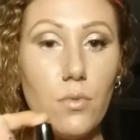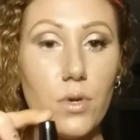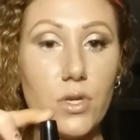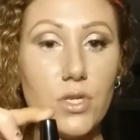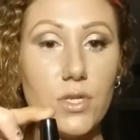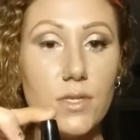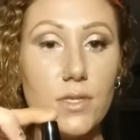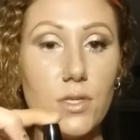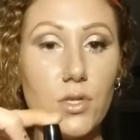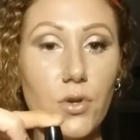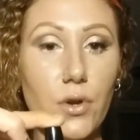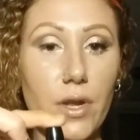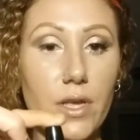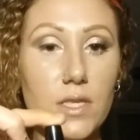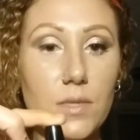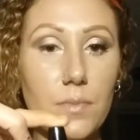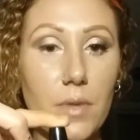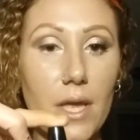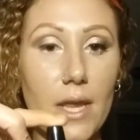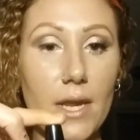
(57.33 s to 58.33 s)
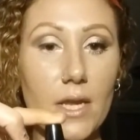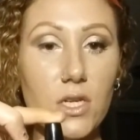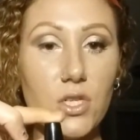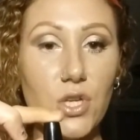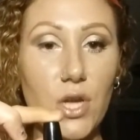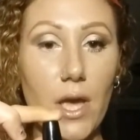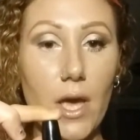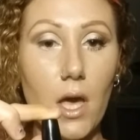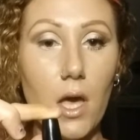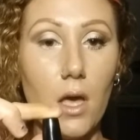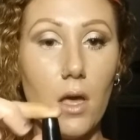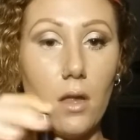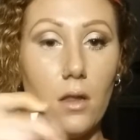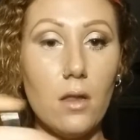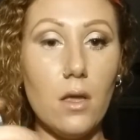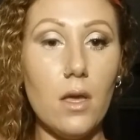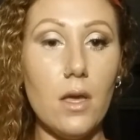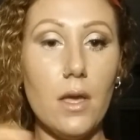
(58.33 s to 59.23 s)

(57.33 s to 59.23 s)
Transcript: which is the transplanting gel,